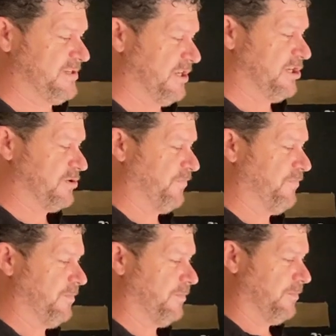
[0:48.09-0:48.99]
stage
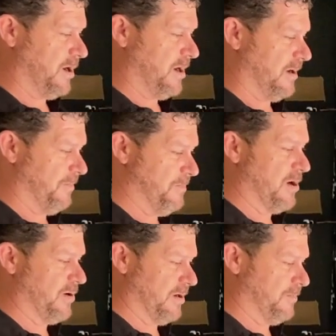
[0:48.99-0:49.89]
of
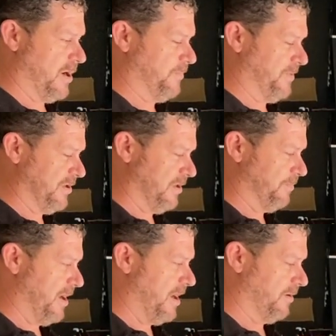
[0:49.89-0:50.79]
mounting them up into the
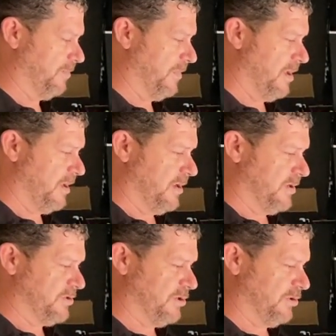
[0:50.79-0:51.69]
bottom
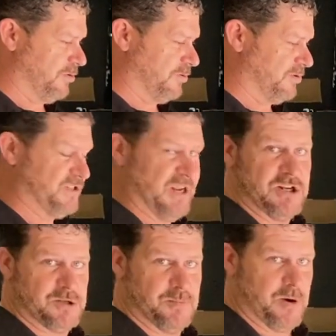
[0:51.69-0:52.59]
to
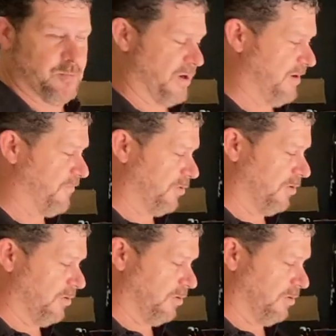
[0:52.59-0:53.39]
stage them up ready for